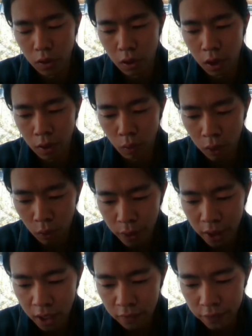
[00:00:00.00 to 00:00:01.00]
what we
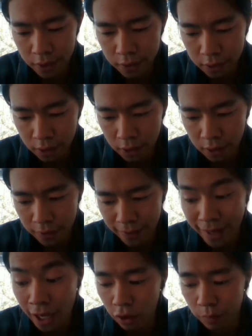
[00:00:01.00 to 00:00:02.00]
have is a
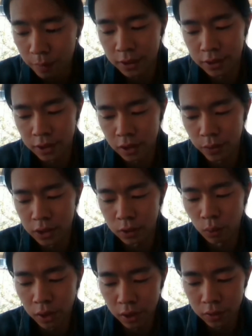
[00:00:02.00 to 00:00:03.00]
nanometer scale, which is
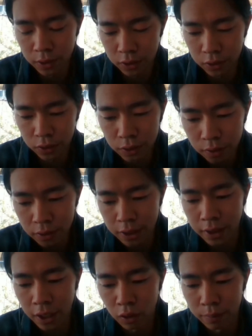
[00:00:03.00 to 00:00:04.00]
100 to 200
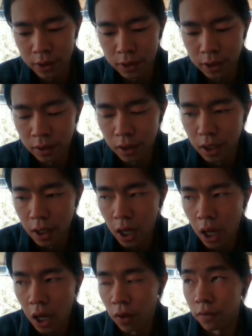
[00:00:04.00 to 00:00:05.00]
nanometer.
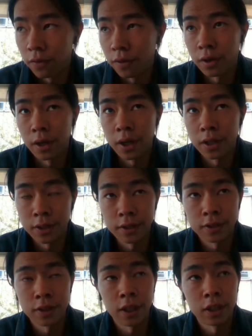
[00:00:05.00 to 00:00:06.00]
However, as I
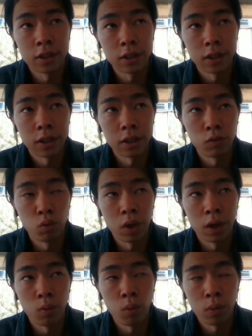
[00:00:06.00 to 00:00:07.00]
said,
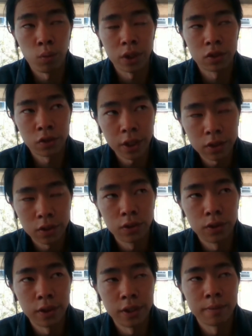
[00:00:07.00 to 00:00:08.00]
what we are trying to
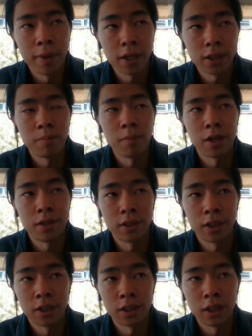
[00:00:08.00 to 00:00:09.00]
do is
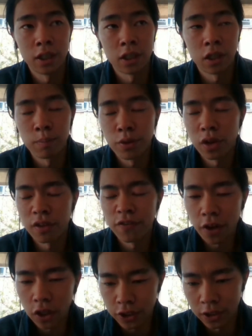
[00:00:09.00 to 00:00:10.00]
maximizing the computing
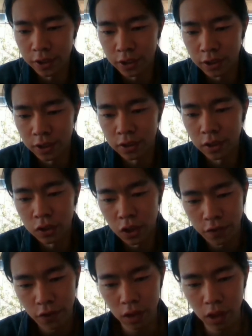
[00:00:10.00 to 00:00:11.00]
functionalities. So
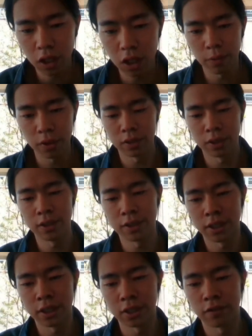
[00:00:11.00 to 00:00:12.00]
if you think about this
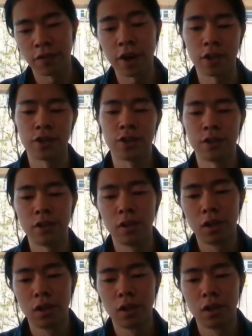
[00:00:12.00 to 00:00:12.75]
as a fraction,